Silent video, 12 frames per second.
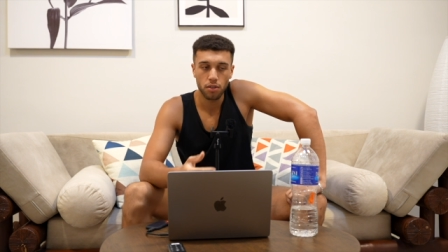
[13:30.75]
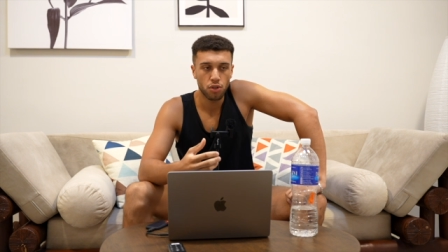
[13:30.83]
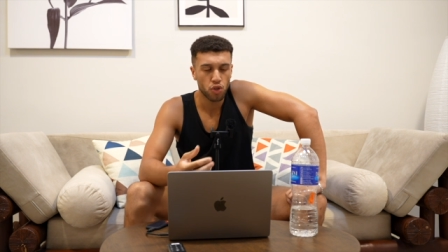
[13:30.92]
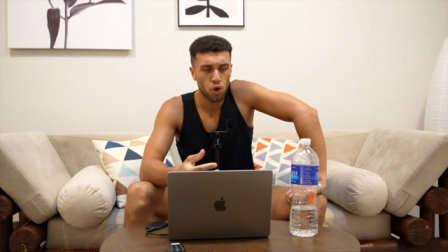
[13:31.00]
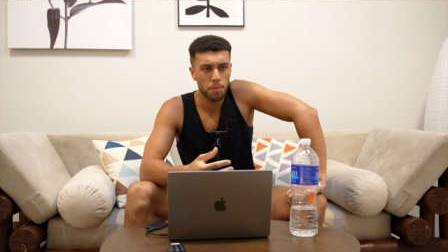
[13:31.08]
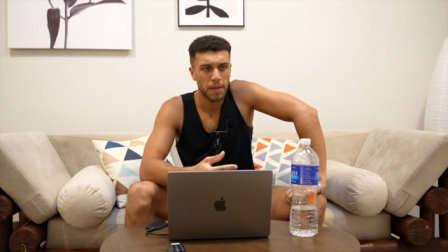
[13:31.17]

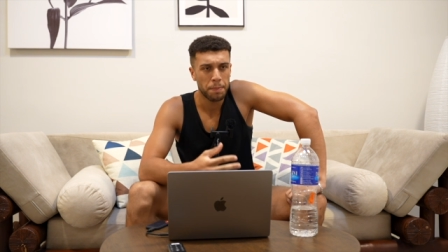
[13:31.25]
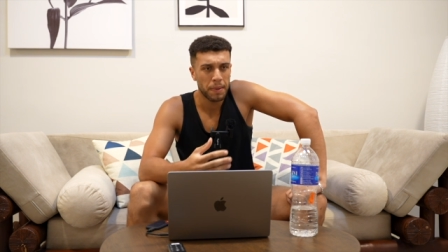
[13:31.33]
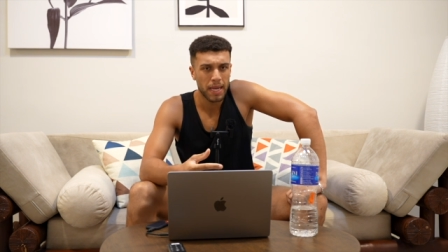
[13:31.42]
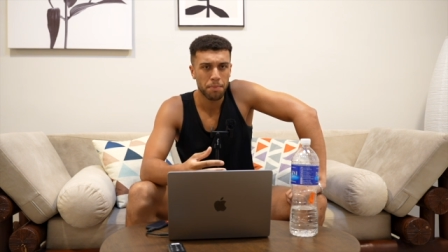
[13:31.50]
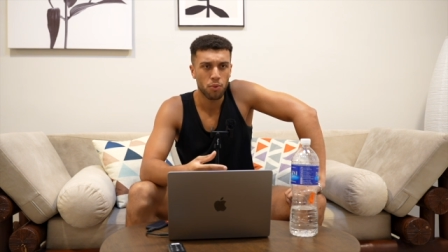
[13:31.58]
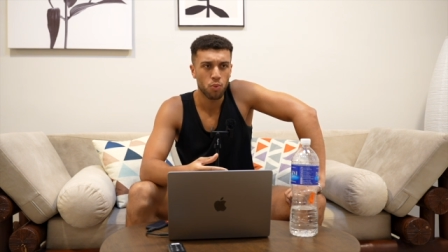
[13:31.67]
so many
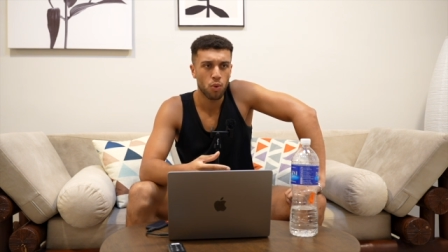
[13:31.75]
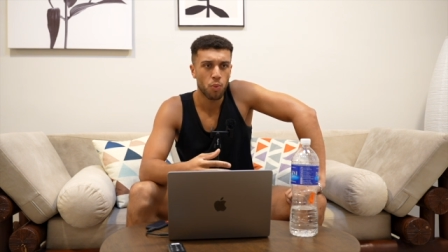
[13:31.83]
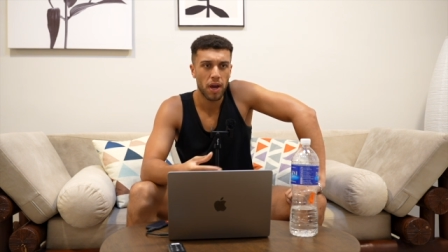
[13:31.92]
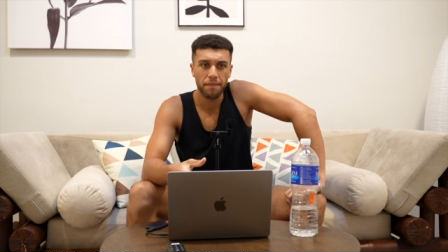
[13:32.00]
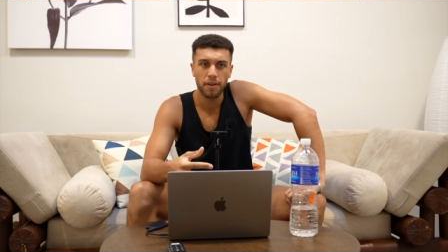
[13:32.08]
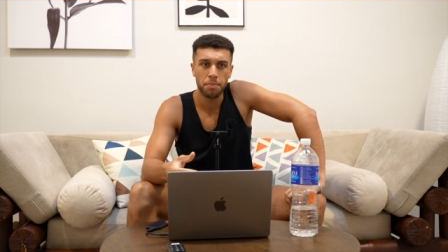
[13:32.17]
people will
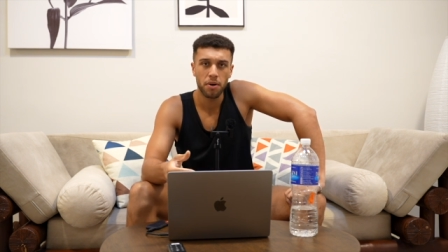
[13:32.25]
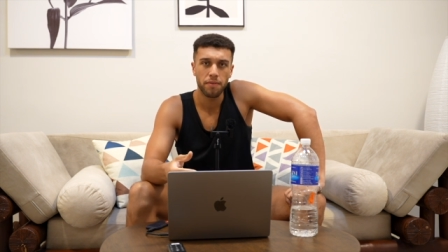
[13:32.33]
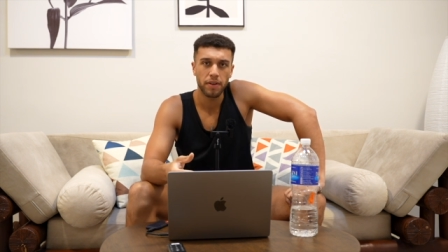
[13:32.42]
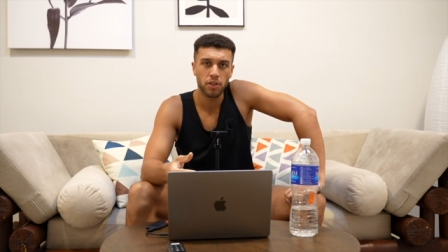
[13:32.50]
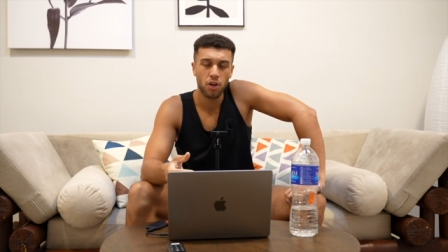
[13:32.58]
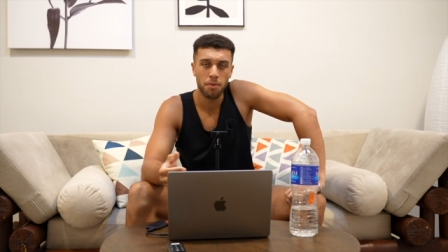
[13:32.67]
wait for the
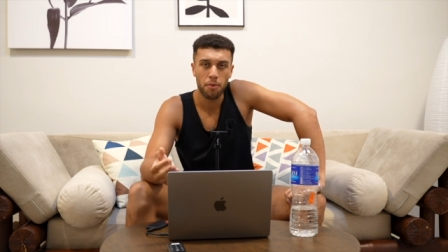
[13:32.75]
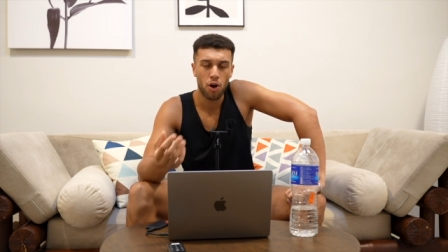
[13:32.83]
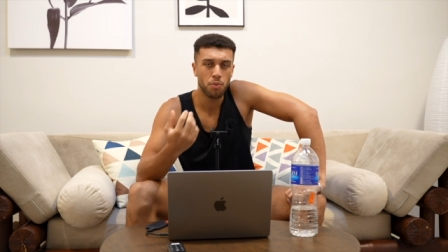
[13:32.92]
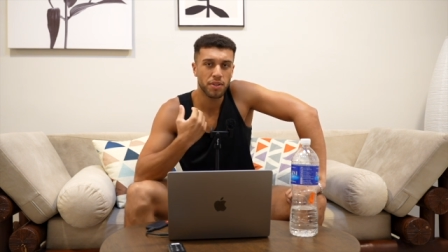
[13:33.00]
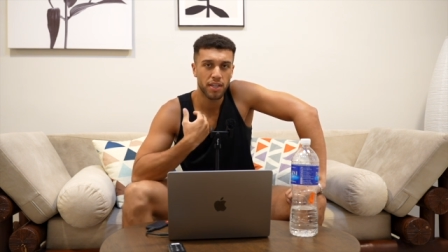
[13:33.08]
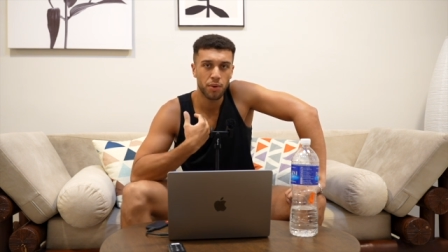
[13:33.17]
perfect time i
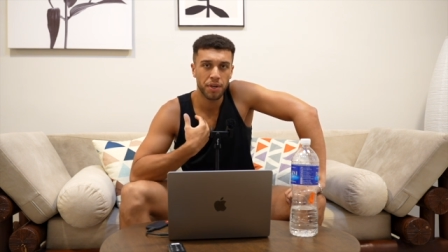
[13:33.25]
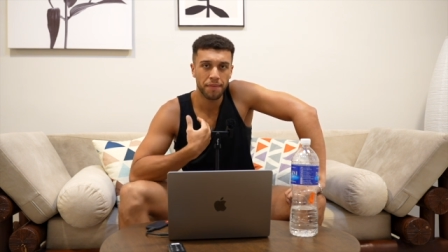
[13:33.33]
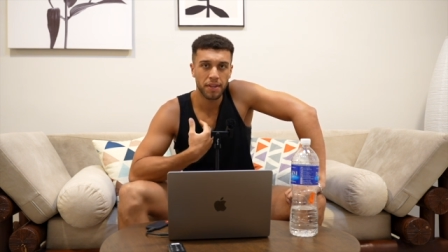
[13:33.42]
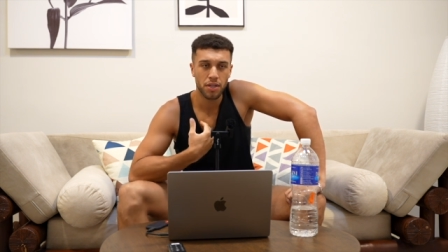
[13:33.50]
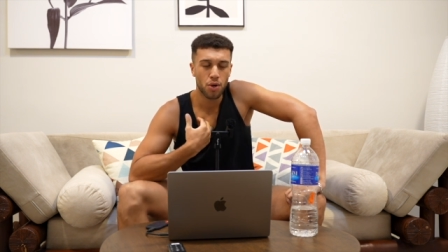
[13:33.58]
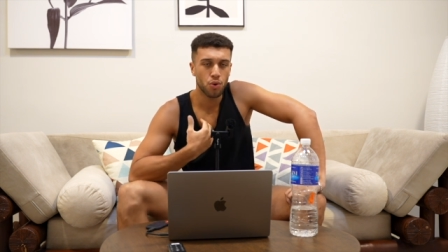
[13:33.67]
was guilty of
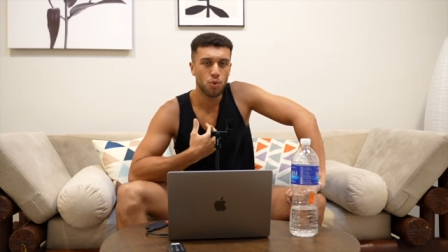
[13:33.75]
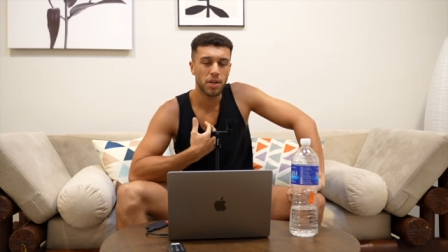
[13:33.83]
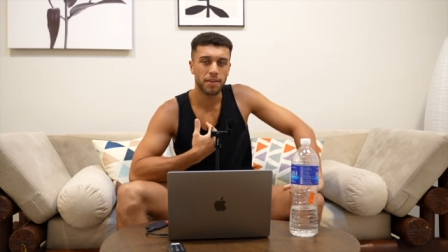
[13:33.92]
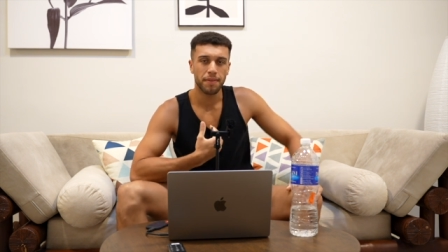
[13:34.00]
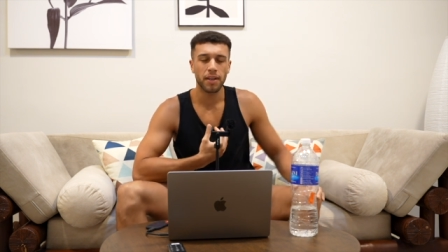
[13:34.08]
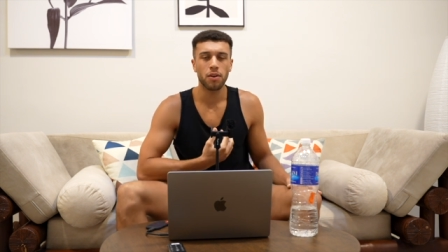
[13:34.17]
this i'd
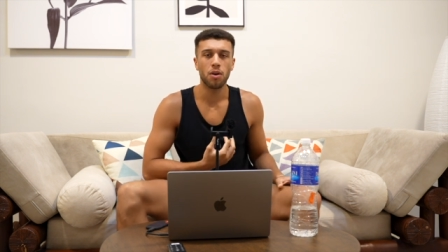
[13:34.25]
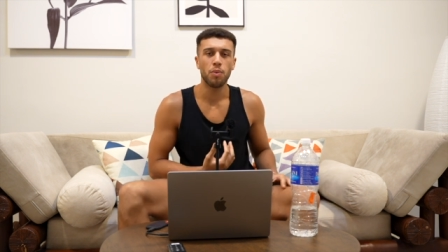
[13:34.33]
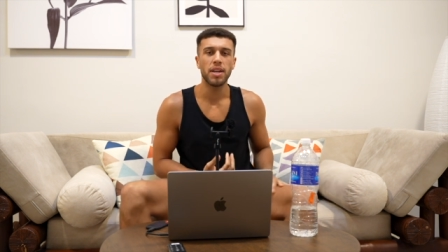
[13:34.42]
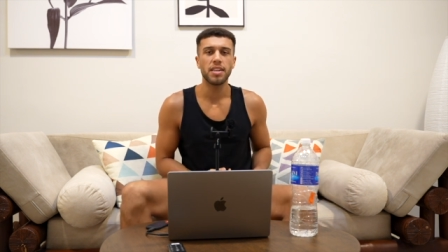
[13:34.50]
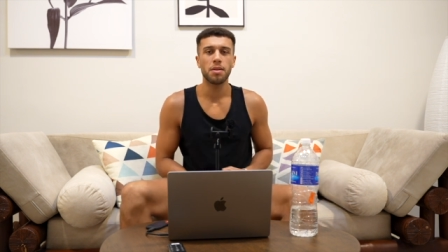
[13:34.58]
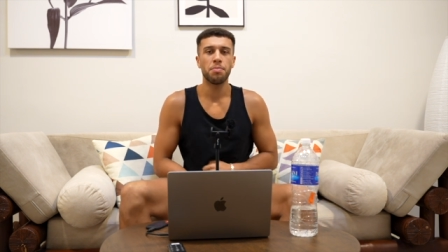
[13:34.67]
always think like
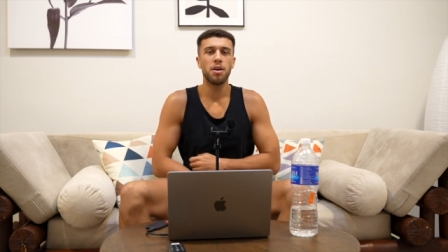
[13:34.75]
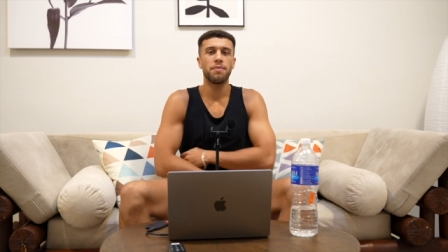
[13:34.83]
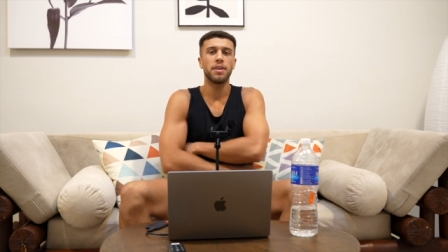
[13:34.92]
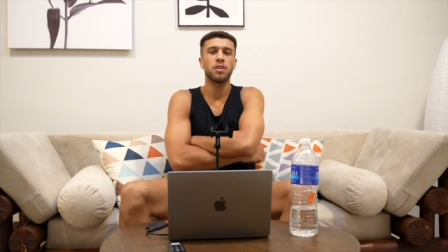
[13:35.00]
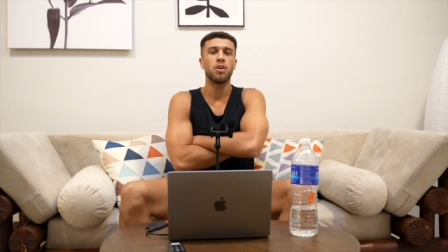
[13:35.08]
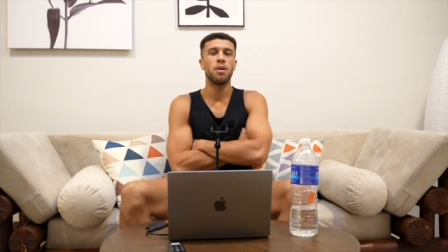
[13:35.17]
when is the
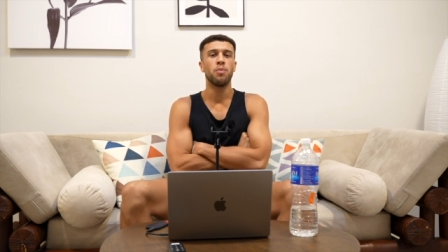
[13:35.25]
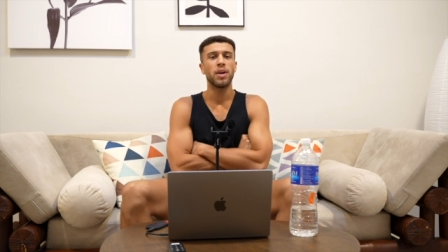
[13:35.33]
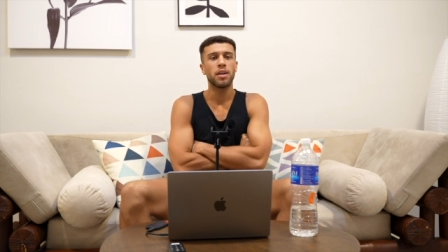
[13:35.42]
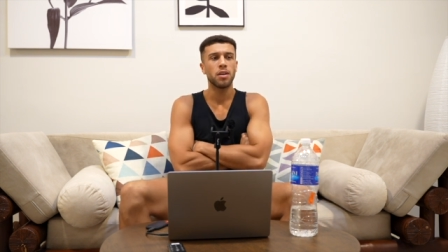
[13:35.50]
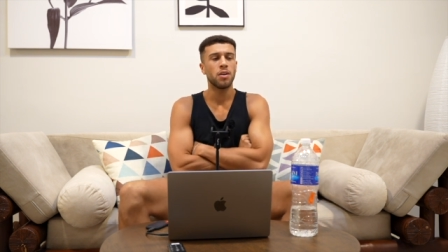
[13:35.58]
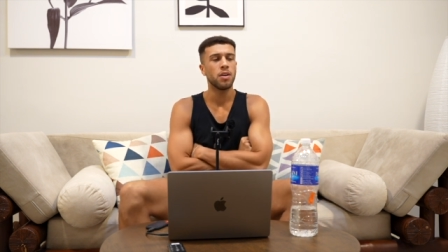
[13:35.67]
perfect time when
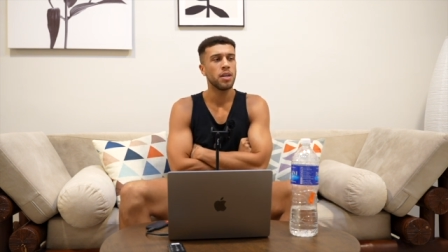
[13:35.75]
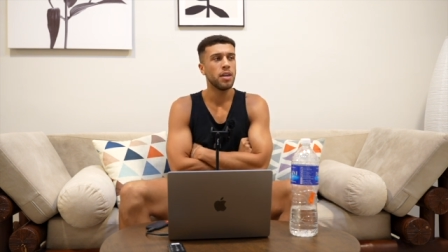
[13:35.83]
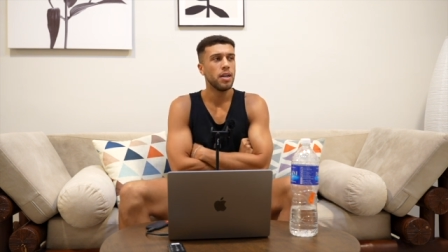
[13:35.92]
can i